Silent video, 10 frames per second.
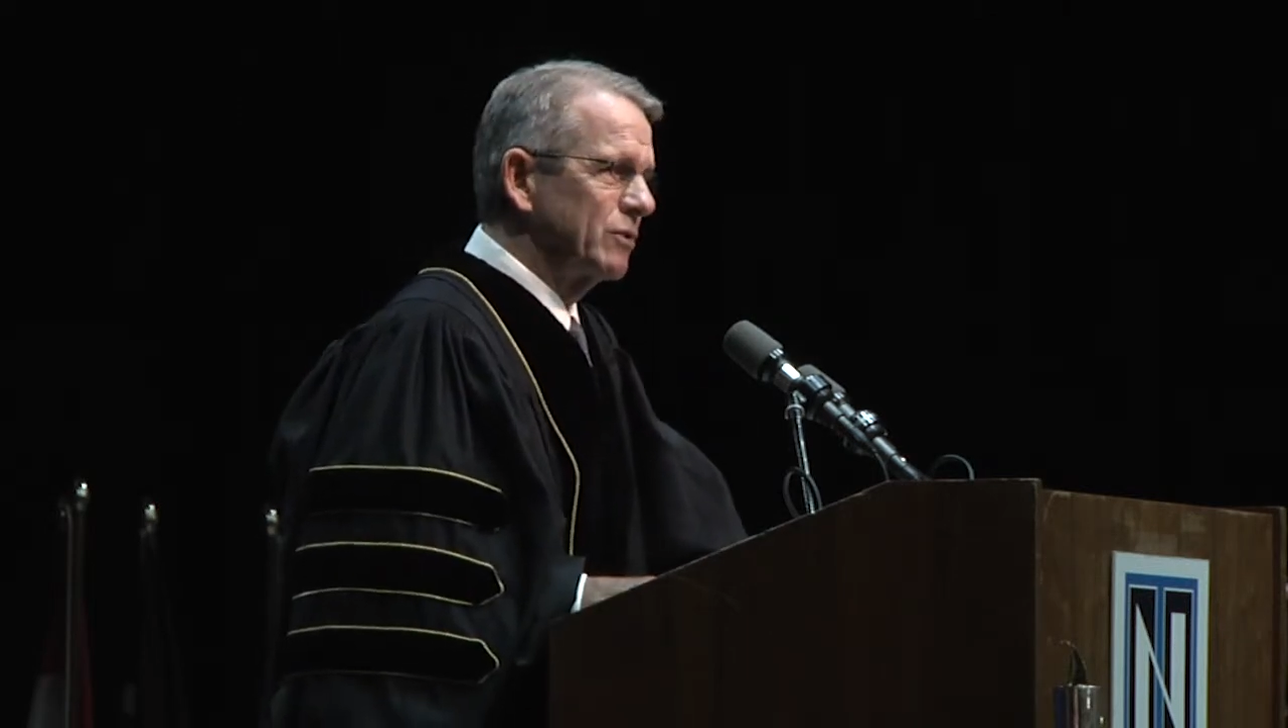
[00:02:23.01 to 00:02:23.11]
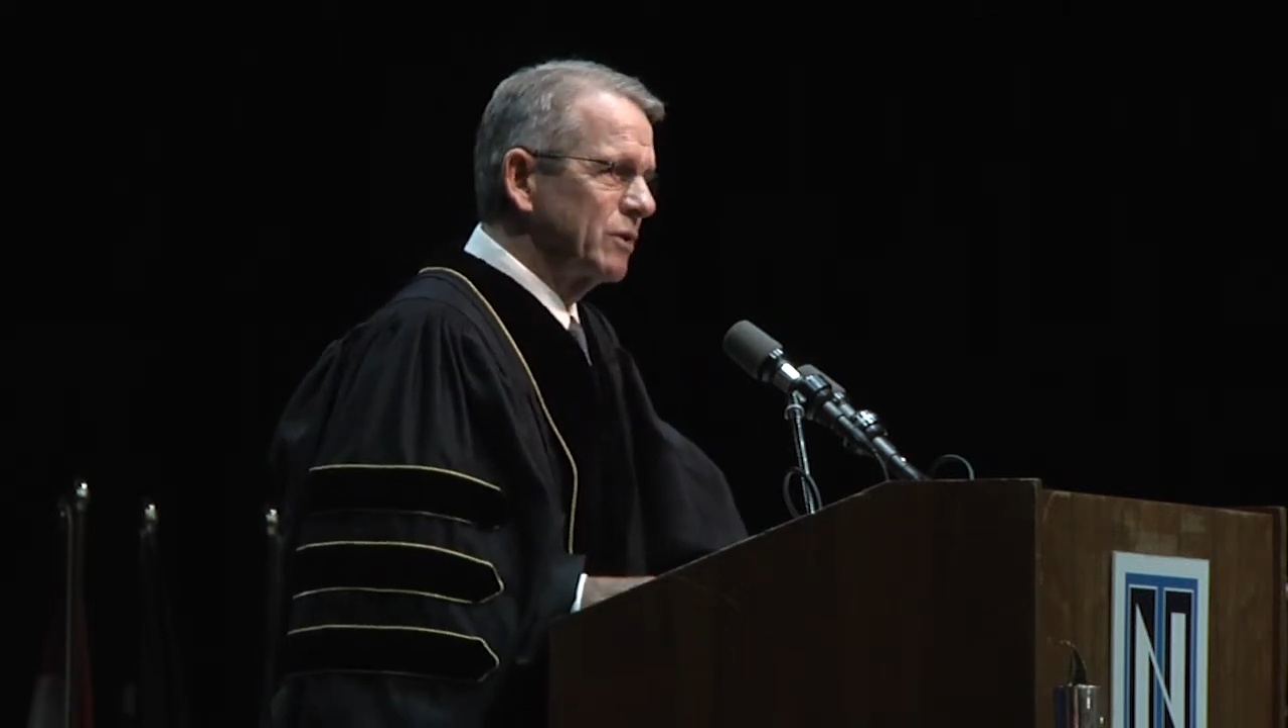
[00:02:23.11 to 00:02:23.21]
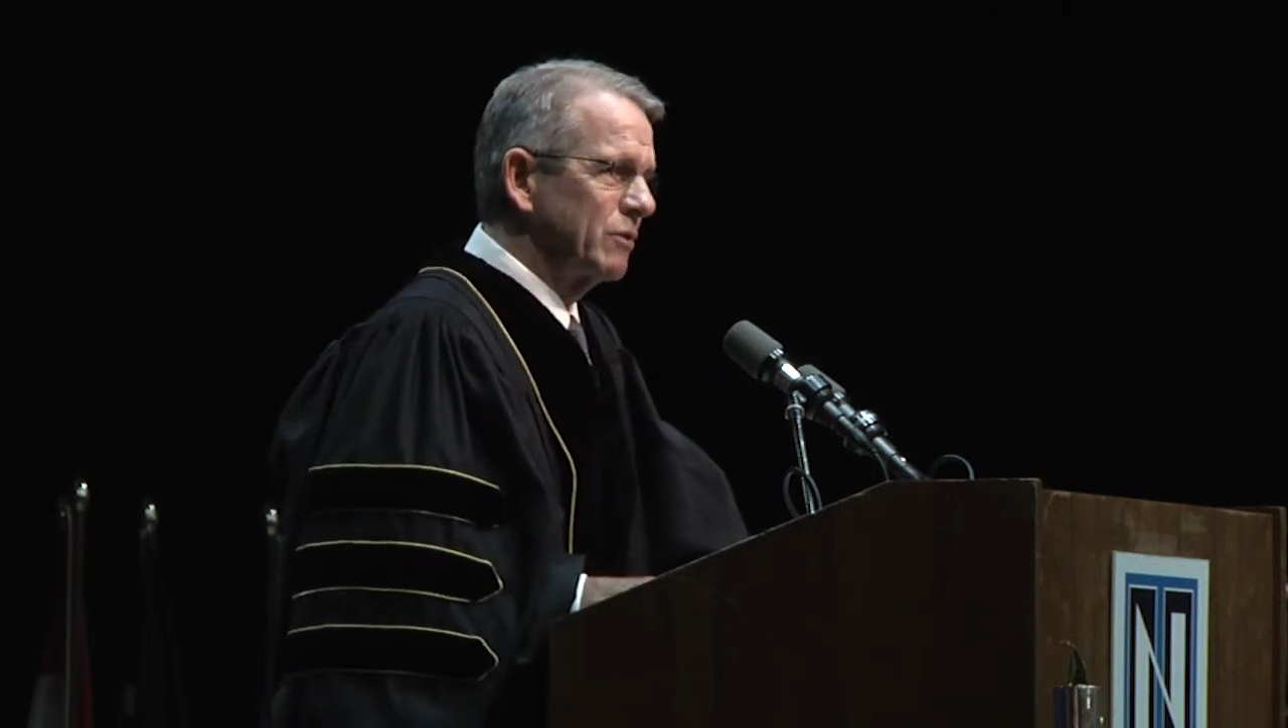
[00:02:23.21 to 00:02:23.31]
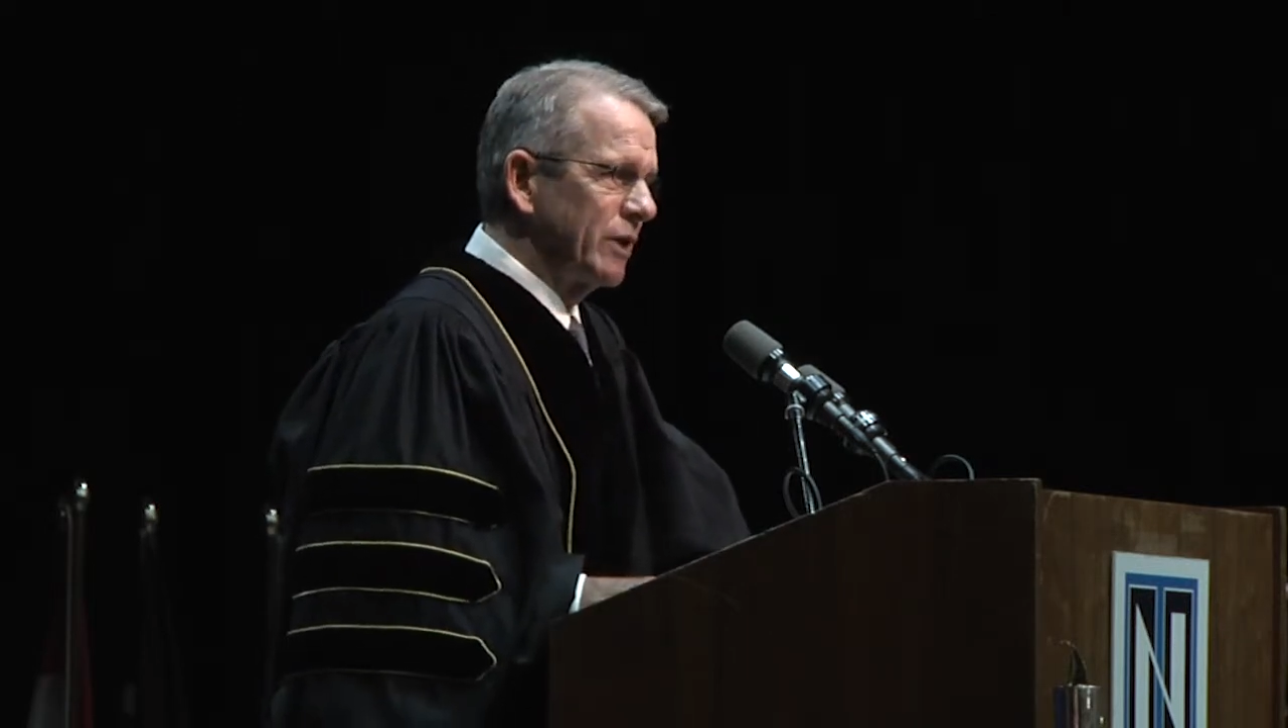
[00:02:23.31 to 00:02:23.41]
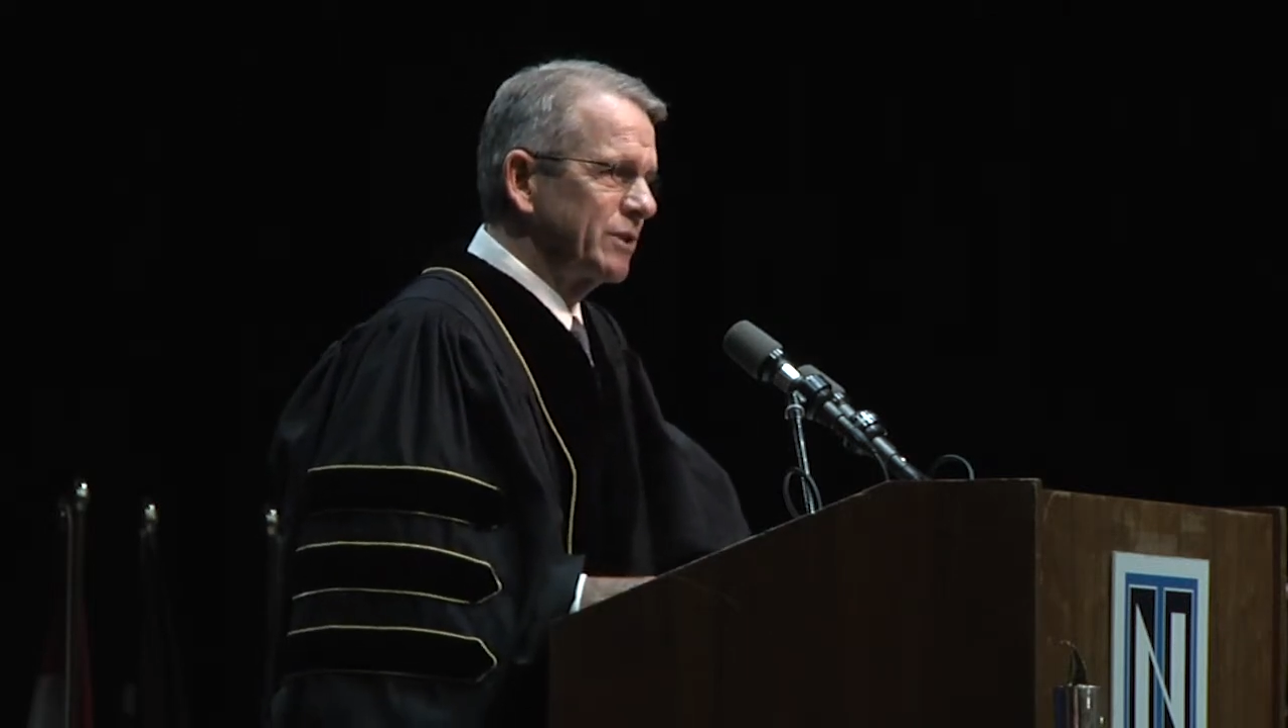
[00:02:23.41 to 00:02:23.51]

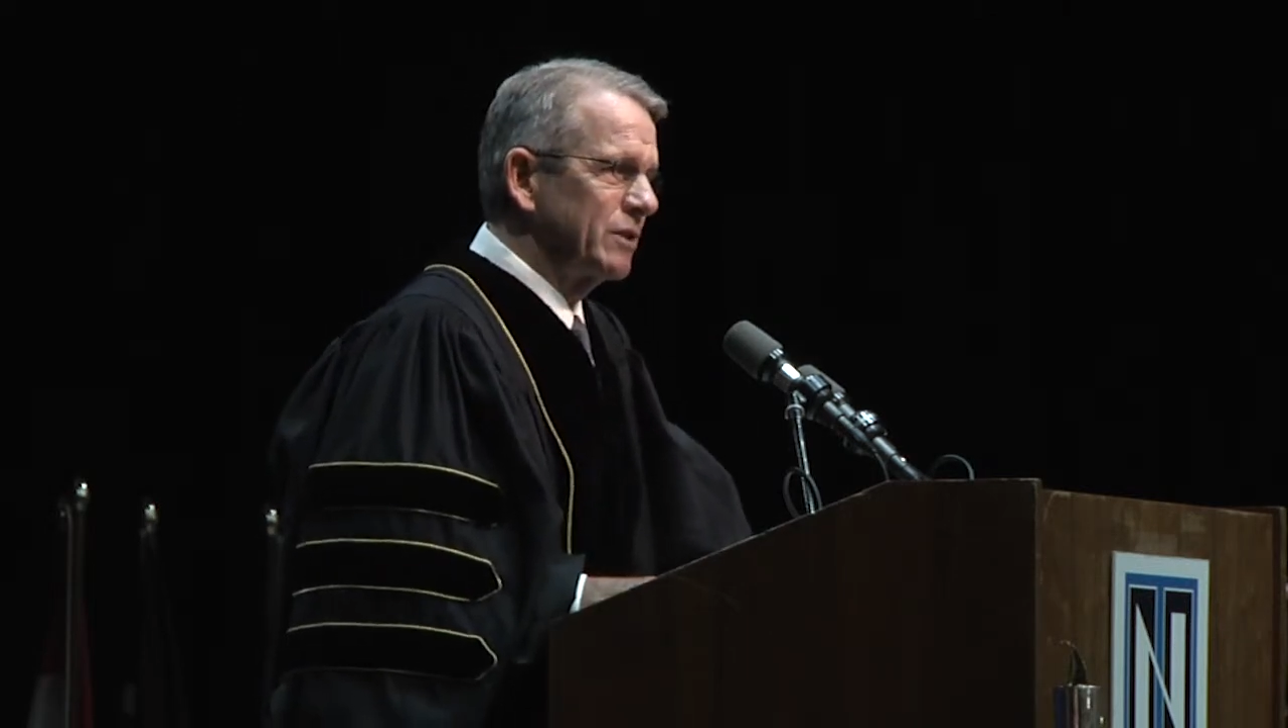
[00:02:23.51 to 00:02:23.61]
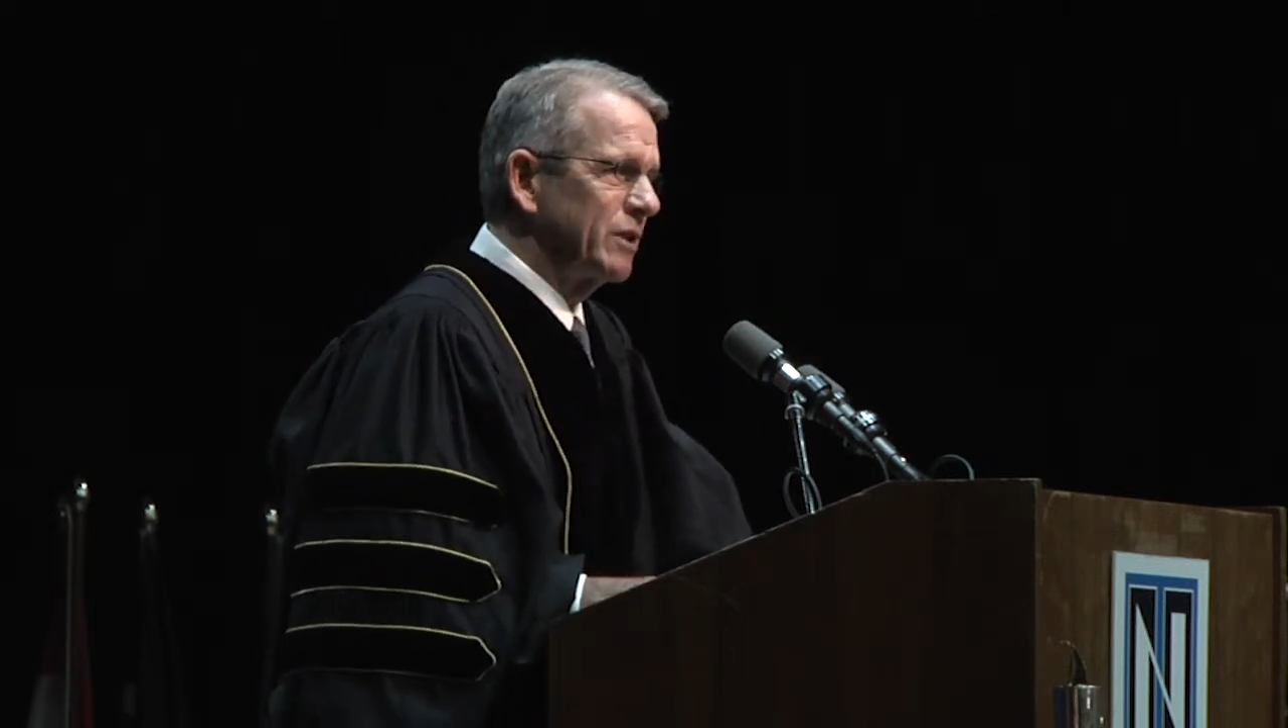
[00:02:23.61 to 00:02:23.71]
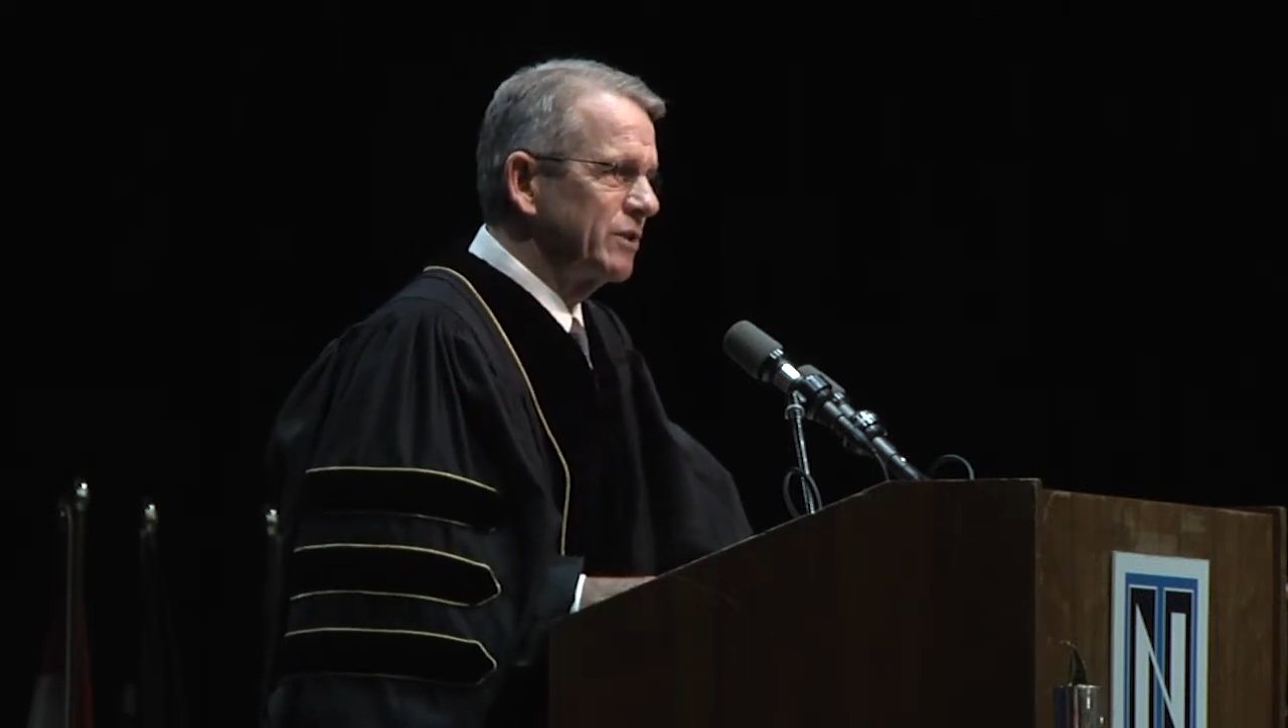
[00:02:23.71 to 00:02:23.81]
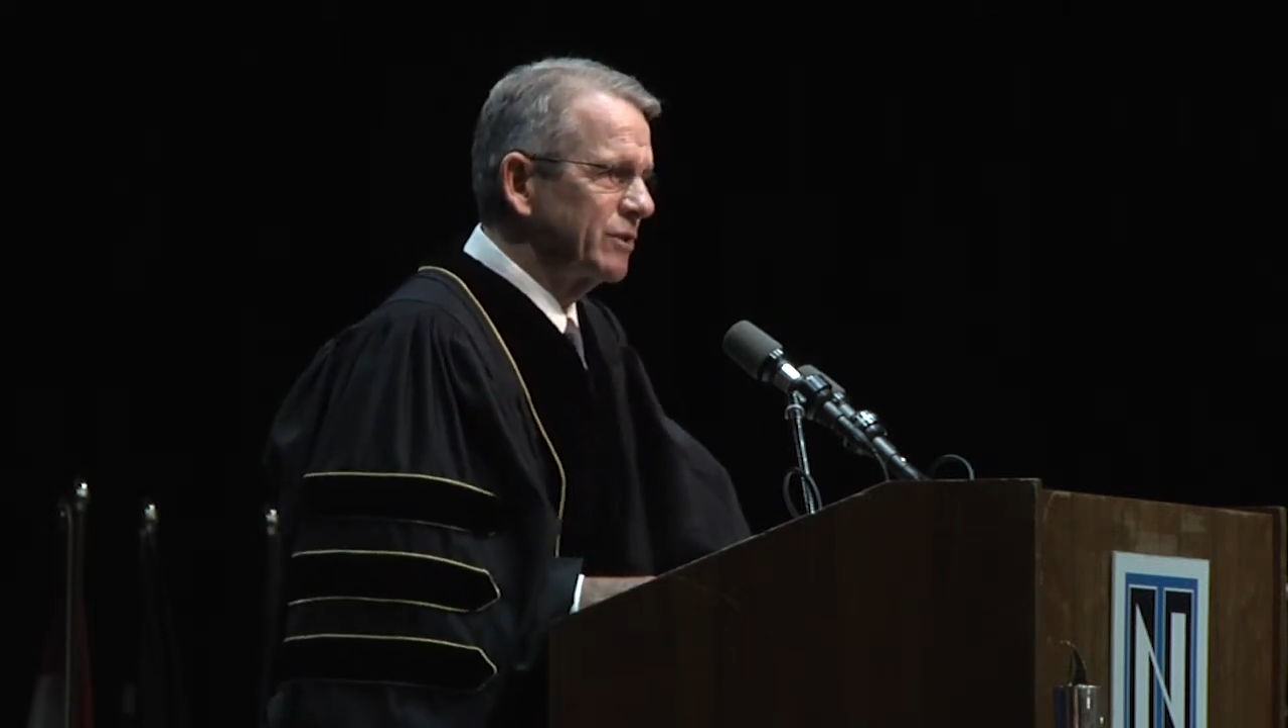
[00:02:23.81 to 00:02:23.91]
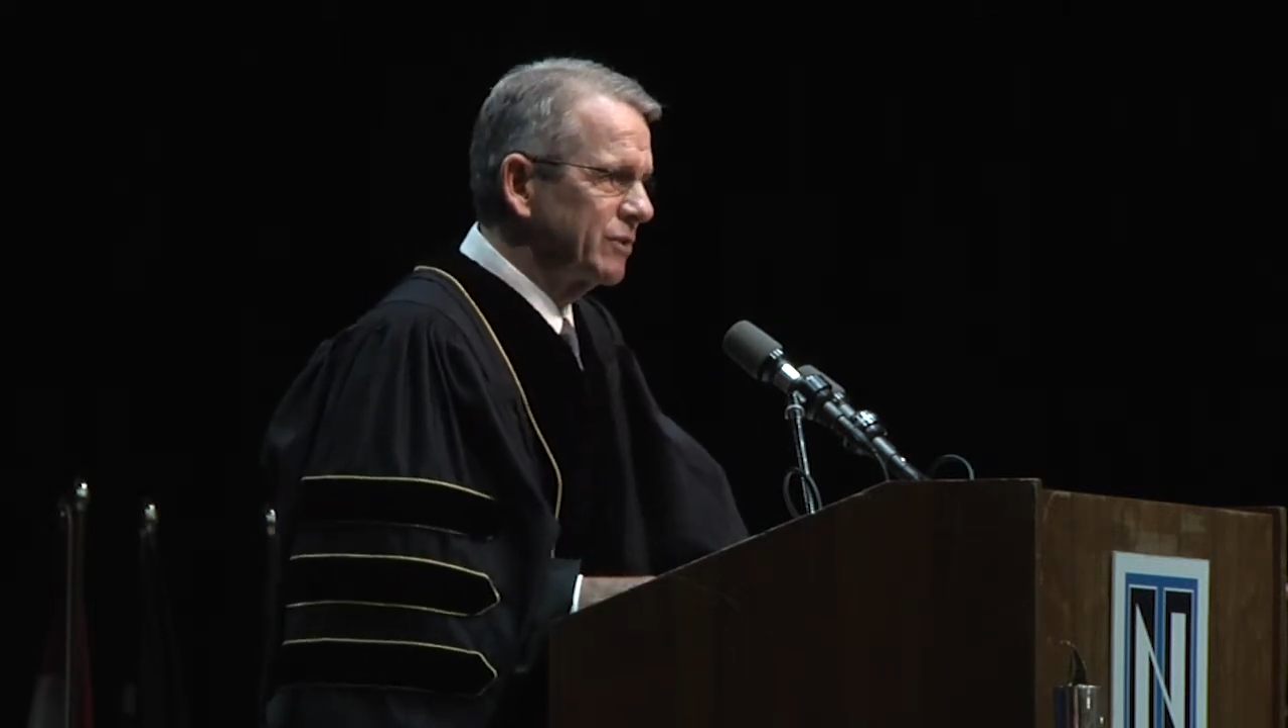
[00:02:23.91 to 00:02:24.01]

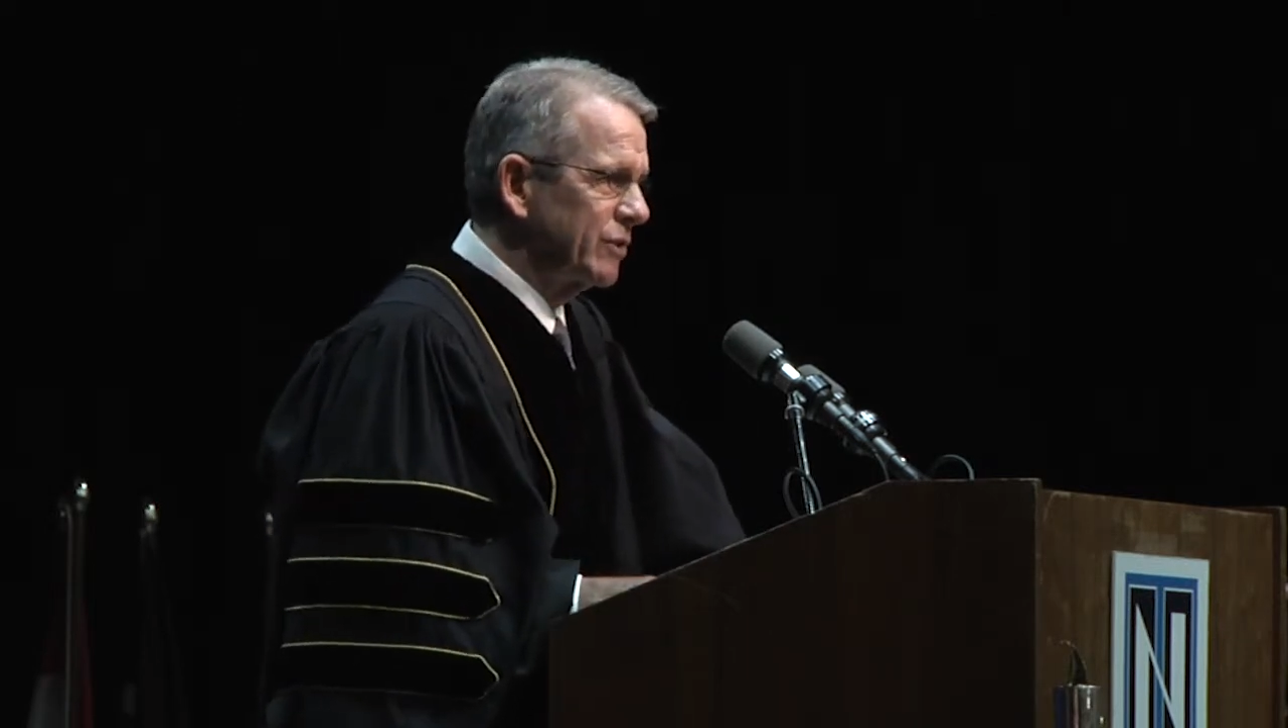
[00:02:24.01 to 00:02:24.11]
congratulations